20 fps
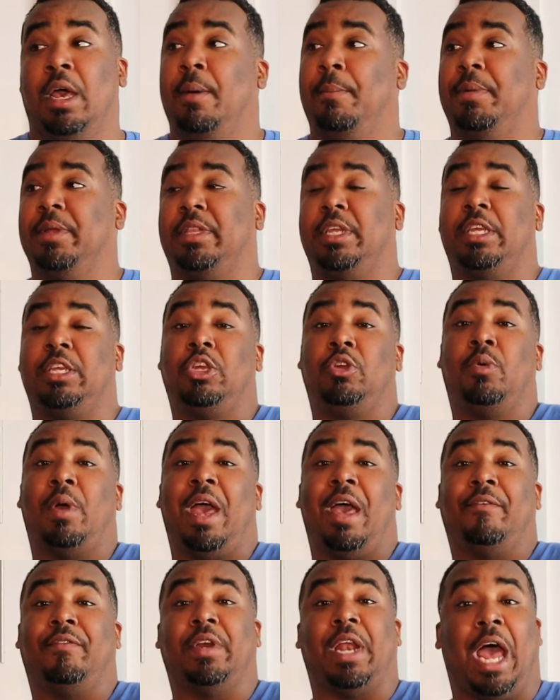but then you
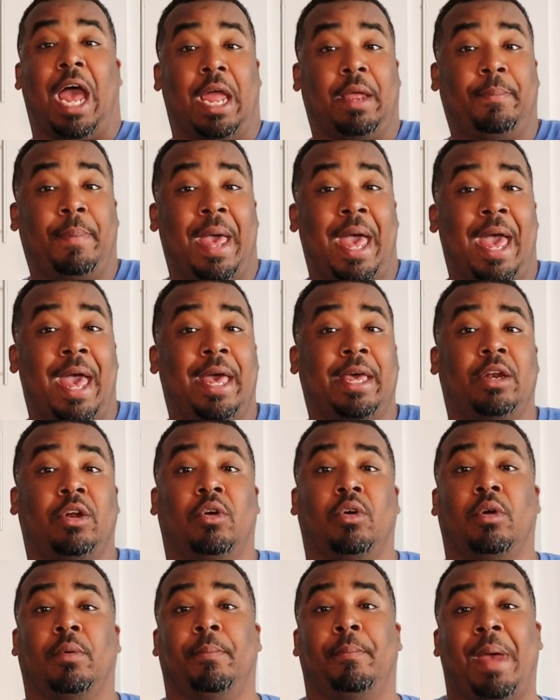have an iPad
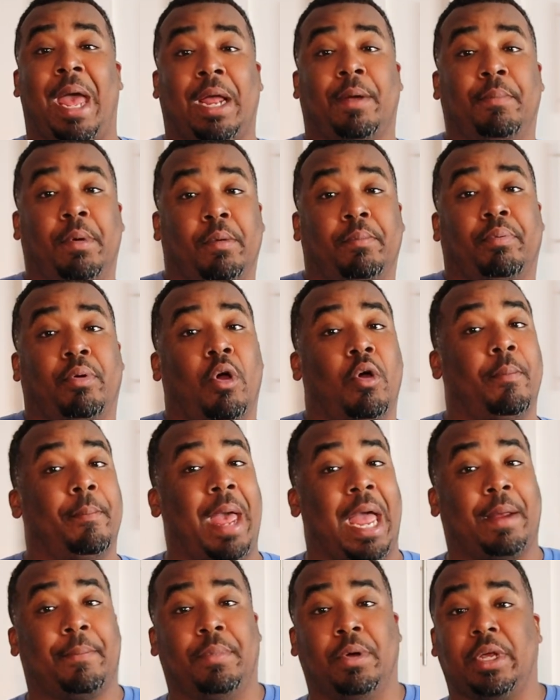or MacBook Pro,
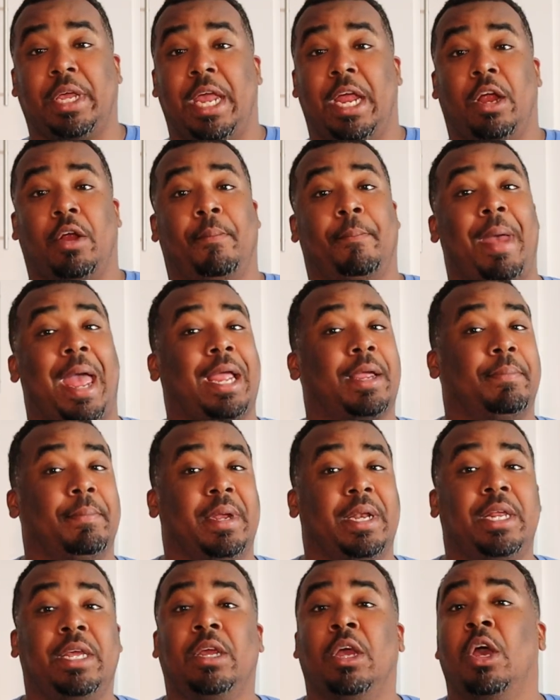MacBook Air, Mac
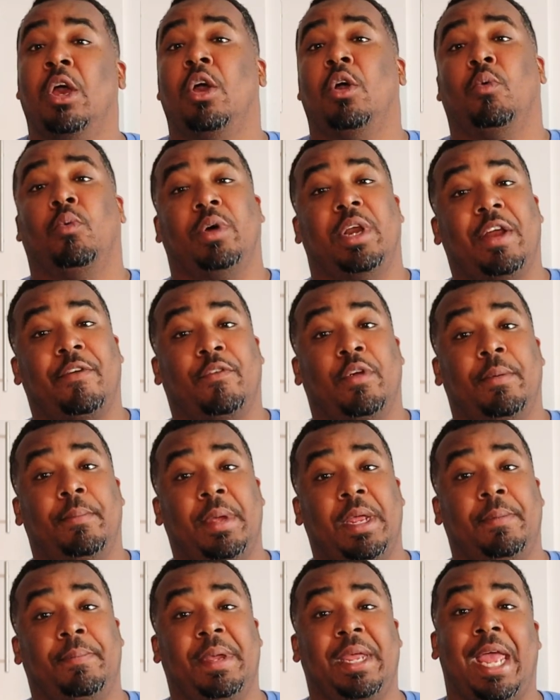Mini, whatever it
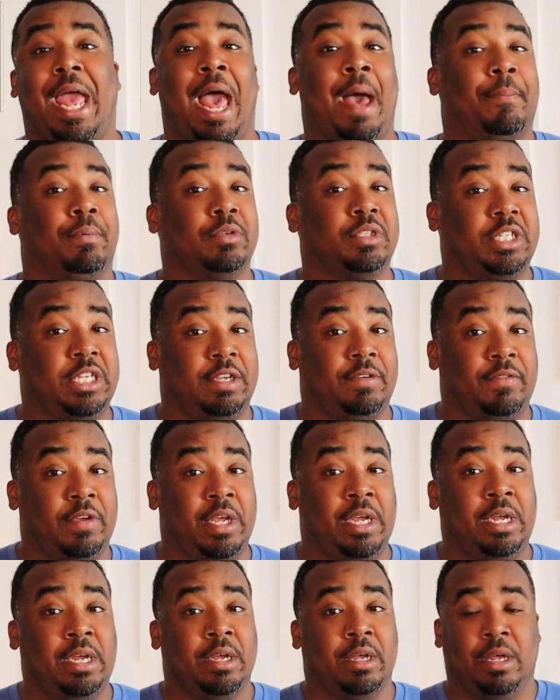may be, Apple
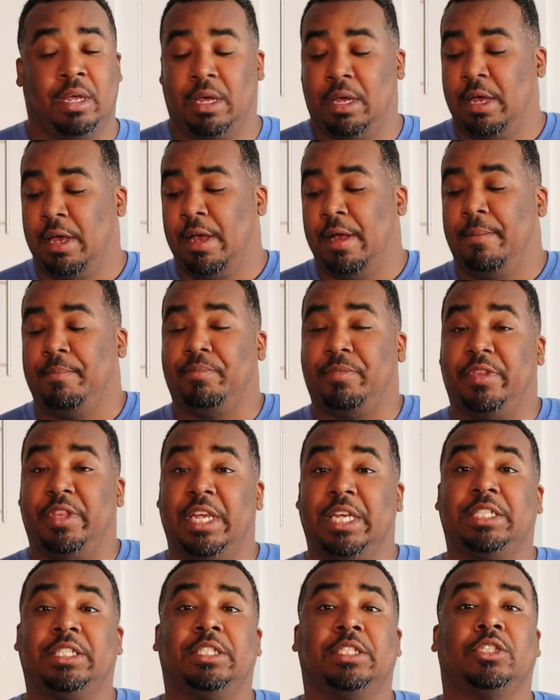TV,
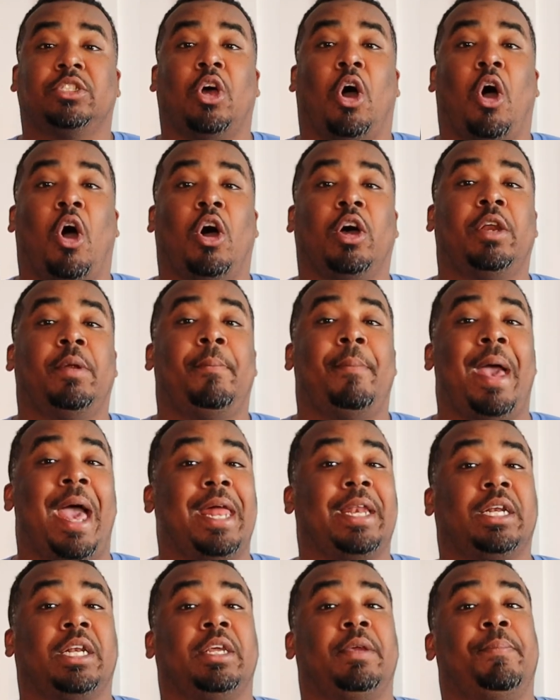this is
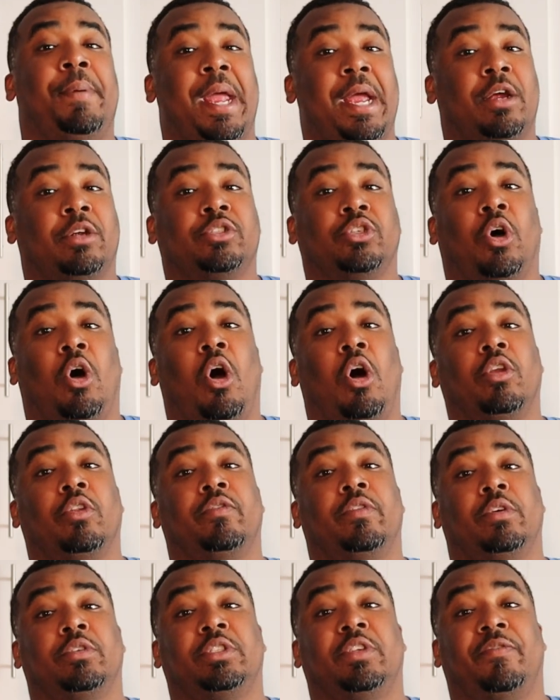automatically paired to all of
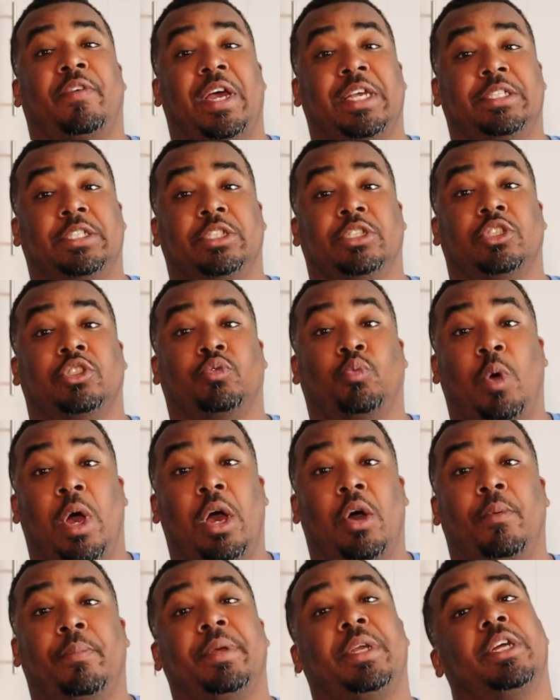those devices as
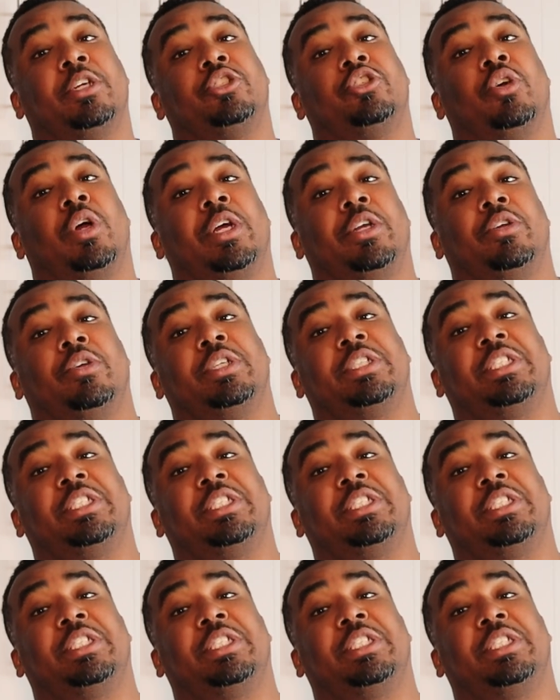well because you're under the